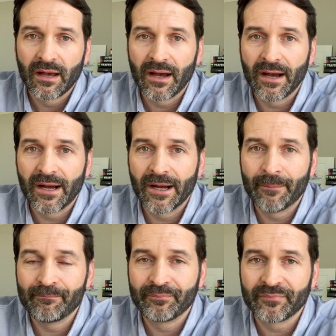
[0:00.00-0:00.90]

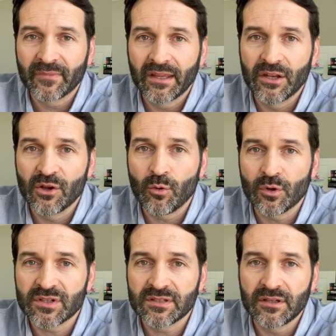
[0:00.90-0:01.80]
And of
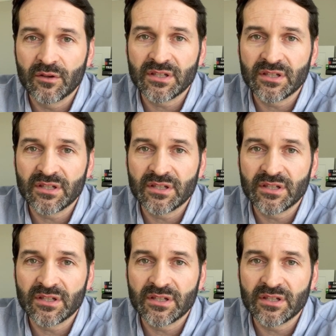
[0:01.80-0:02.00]
course,